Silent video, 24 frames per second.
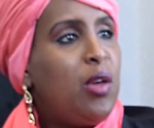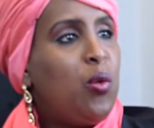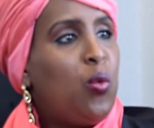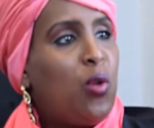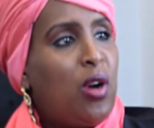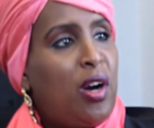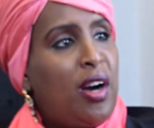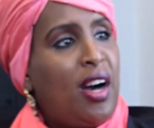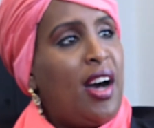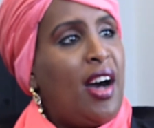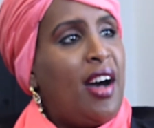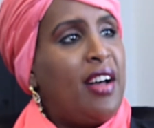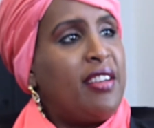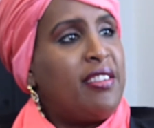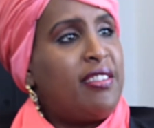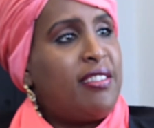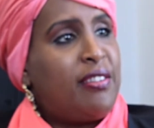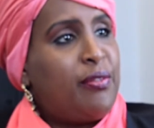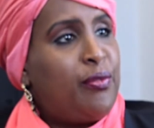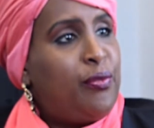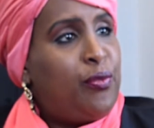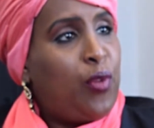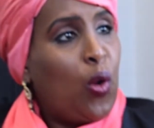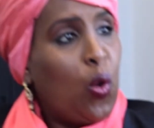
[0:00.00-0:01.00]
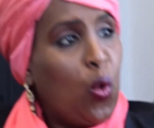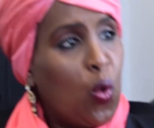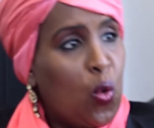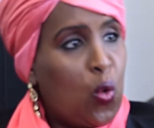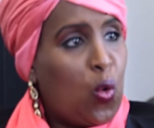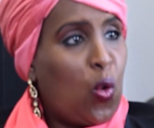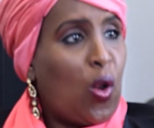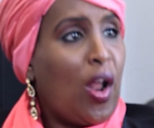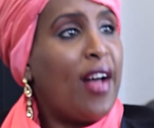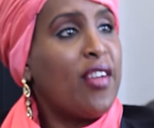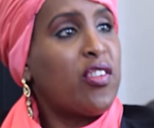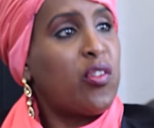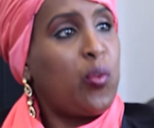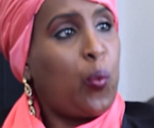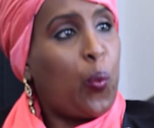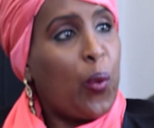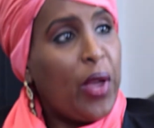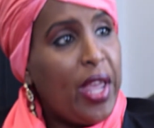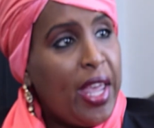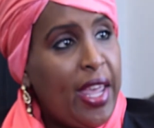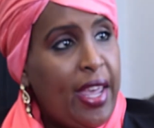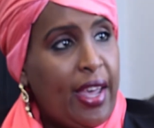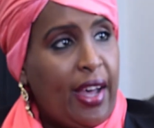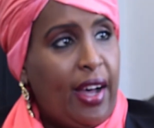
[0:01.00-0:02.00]
were as vocal as
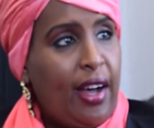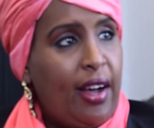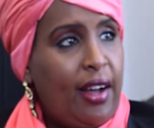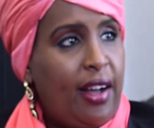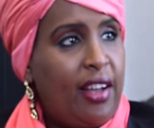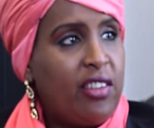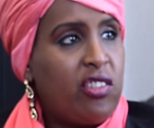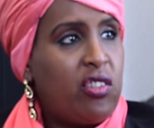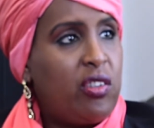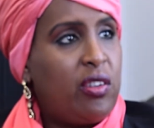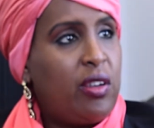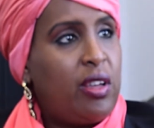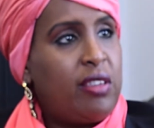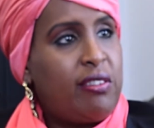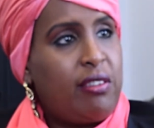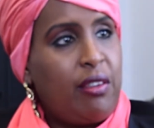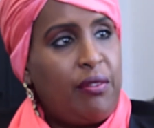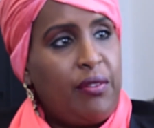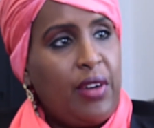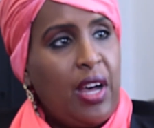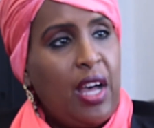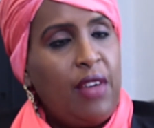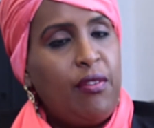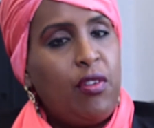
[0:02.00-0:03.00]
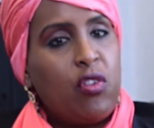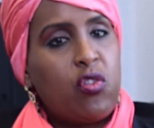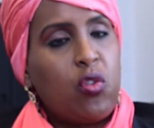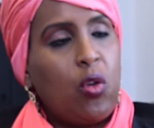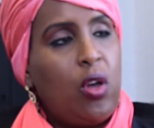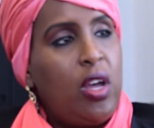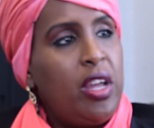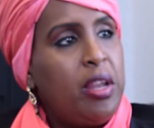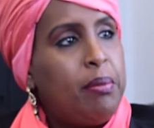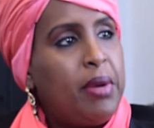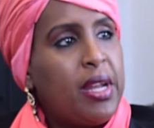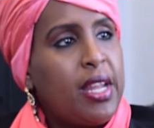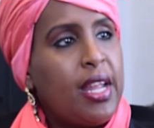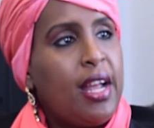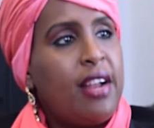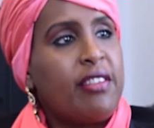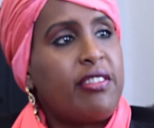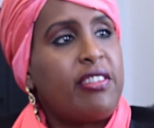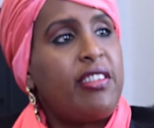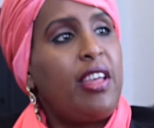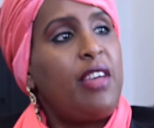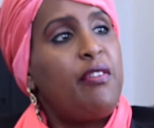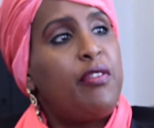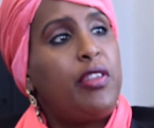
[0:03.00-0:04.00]
we are, as survivors or anybody
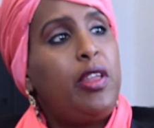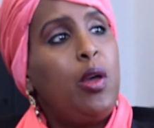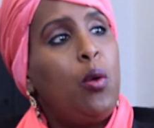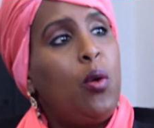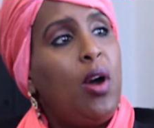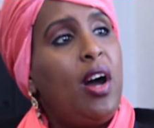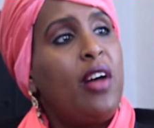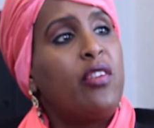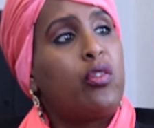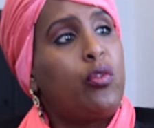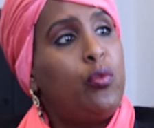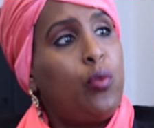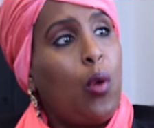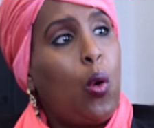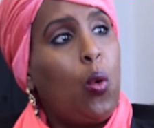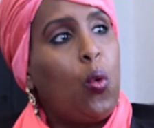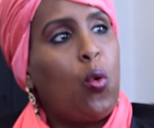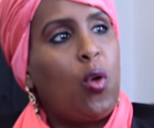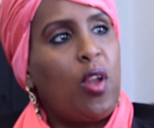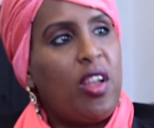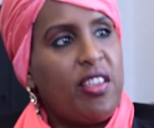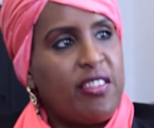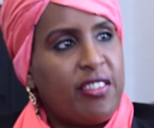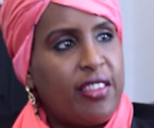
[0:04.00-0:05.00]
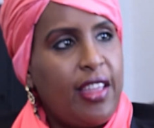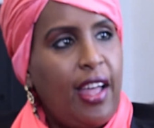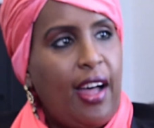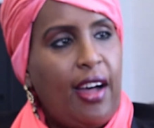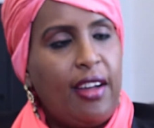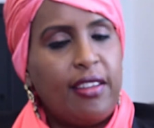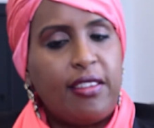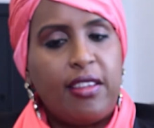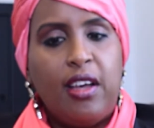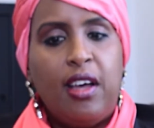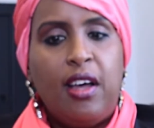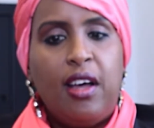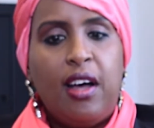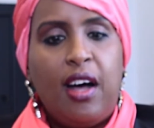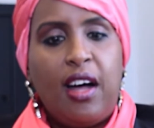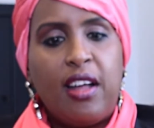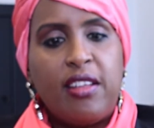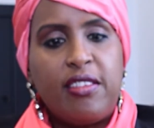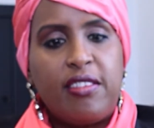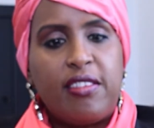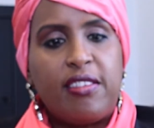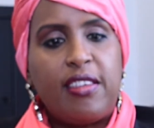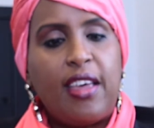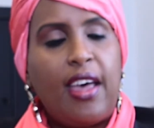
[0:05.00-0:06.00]
else, if they were as vocal as that, mm-hmm.
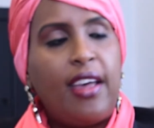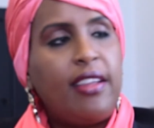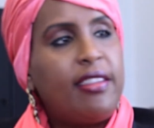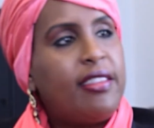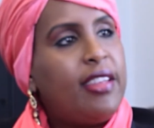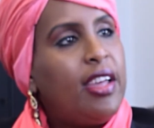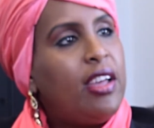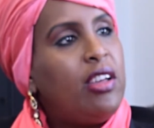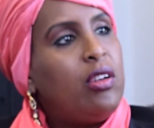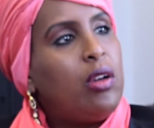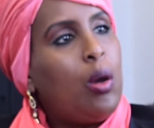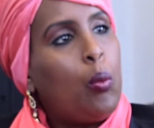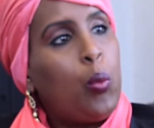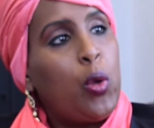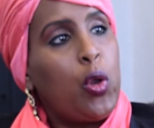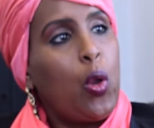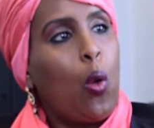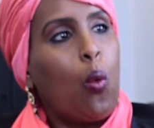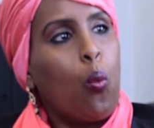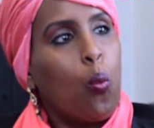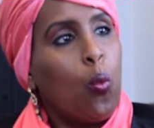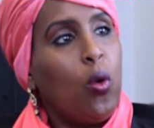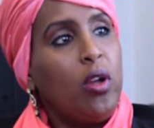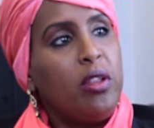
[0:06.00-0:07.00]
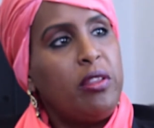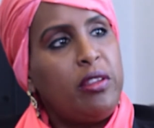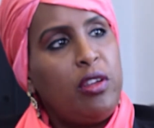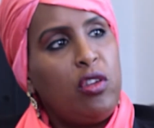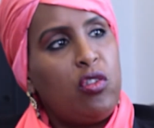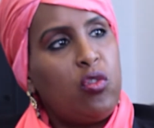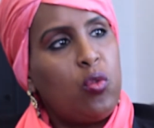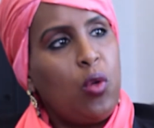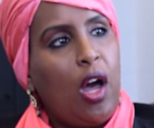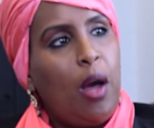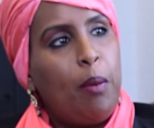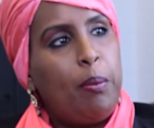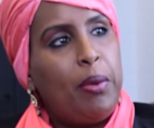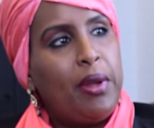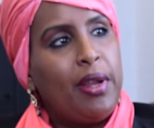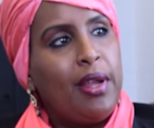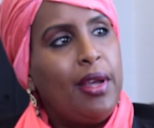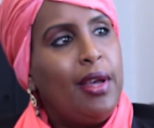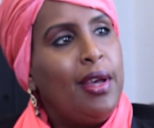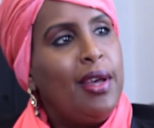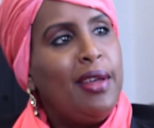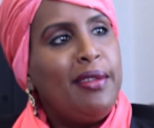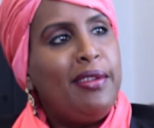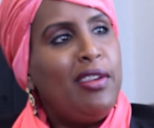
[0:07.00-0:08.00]
and said we don't want this to happen,
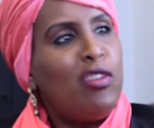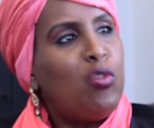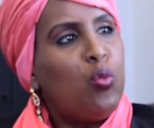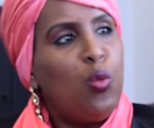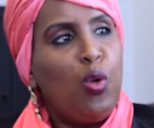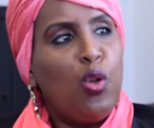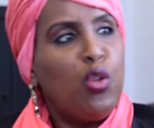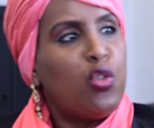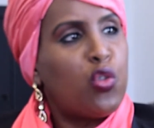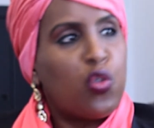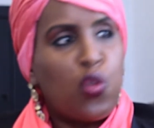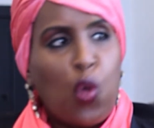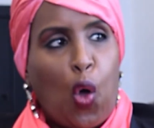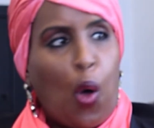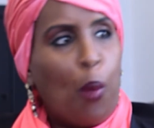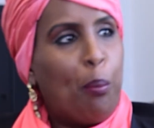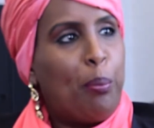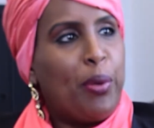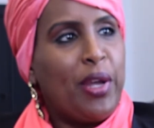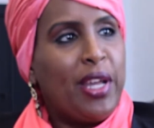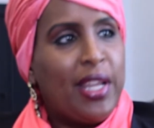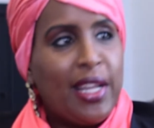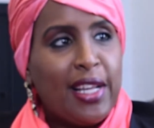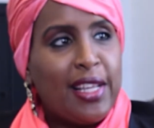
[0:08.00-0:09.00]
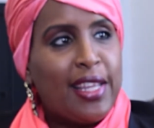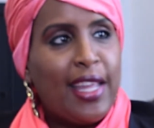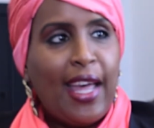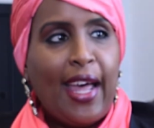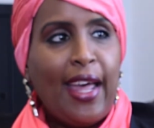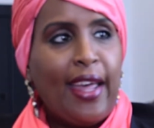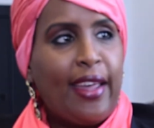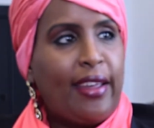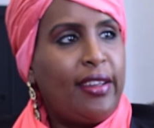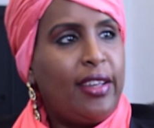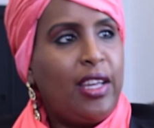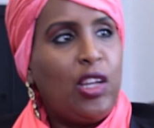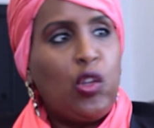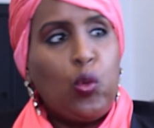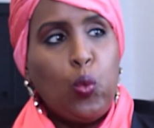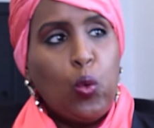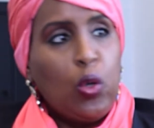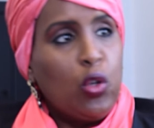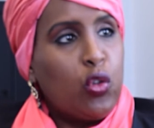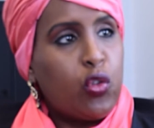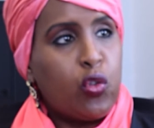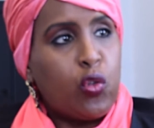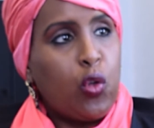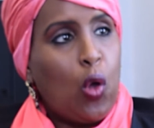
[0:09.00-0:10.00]
this will stop in a day. It
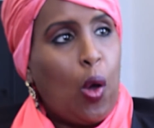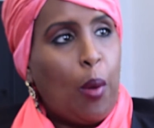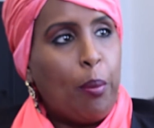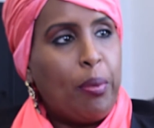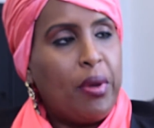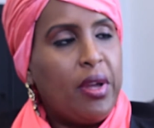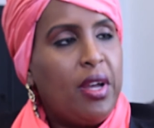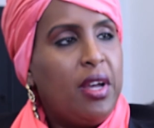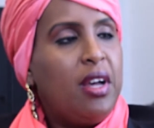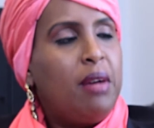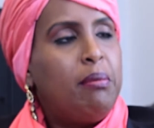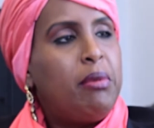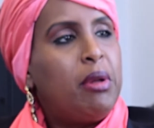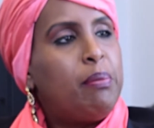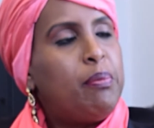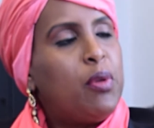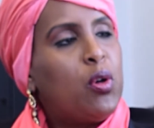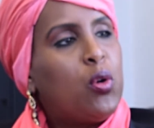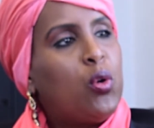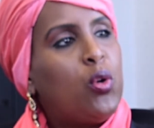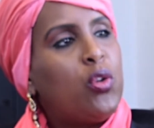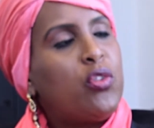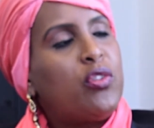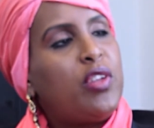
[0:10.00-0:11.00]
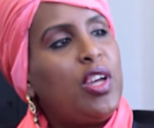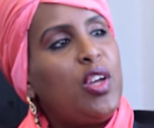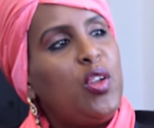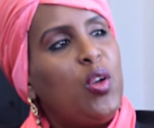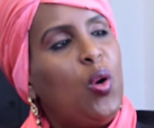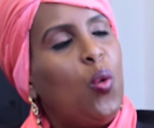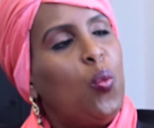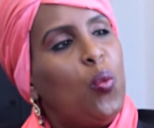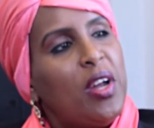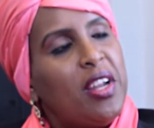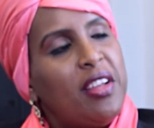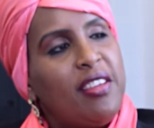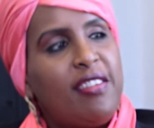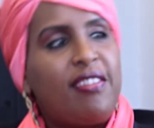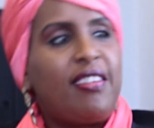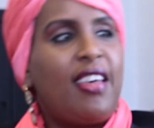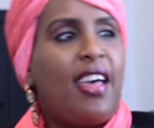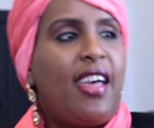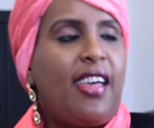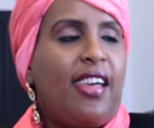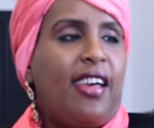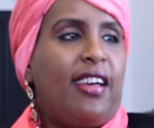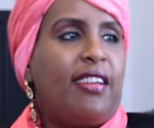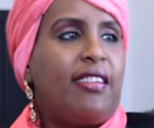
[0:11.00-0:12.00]
will stop, but because they don't want to
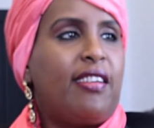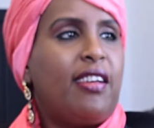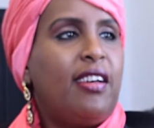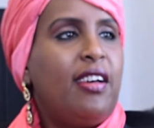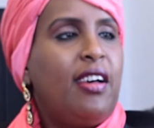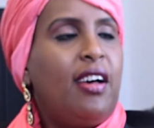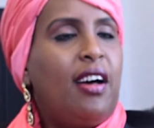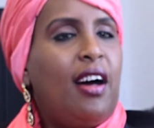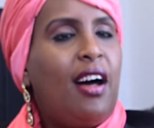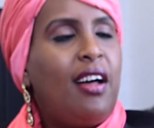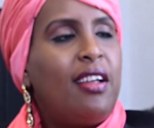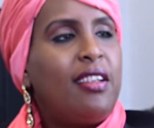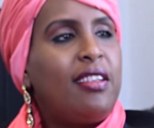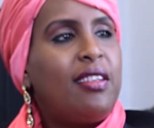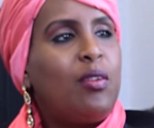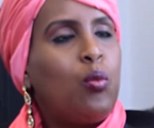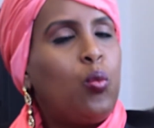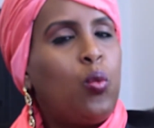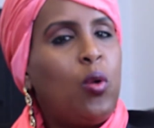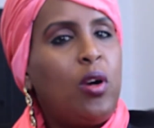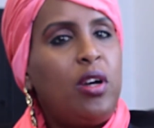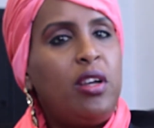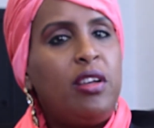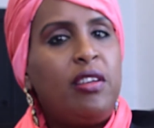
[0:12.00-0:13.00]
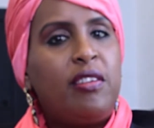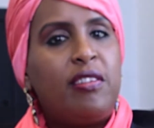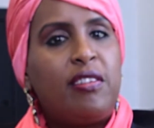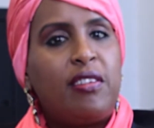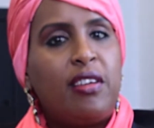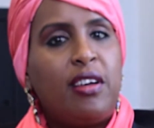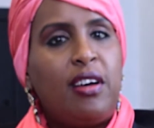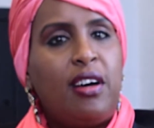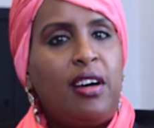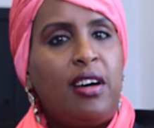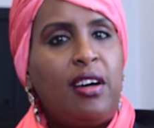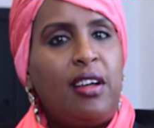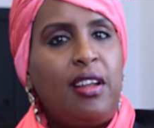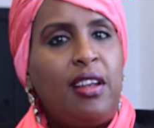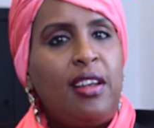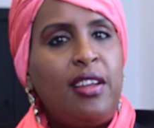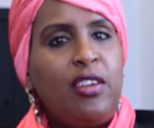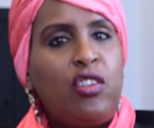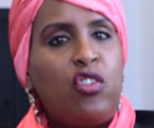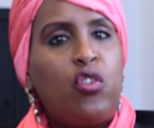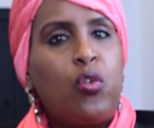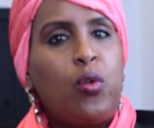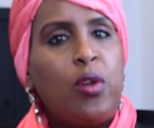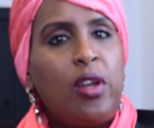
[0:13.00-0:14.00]
say it, and what is
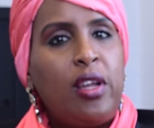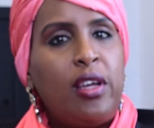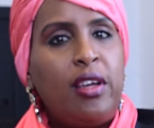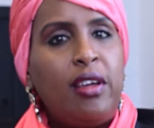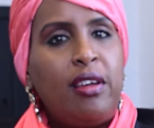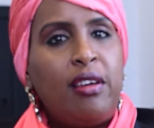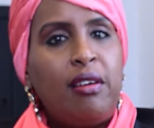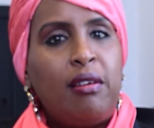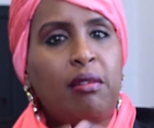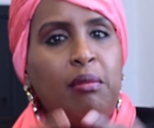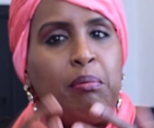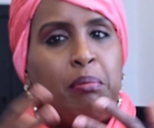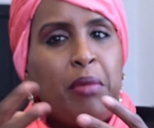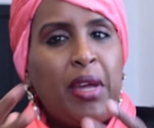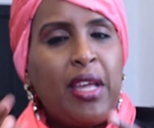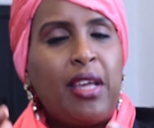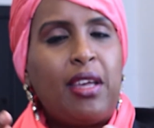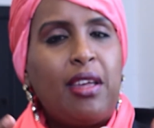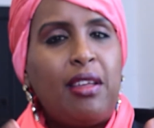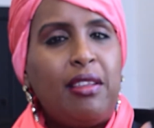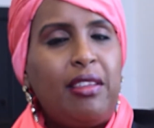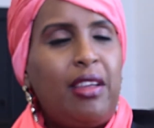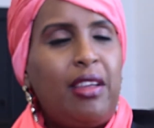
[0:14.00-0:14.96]
literally making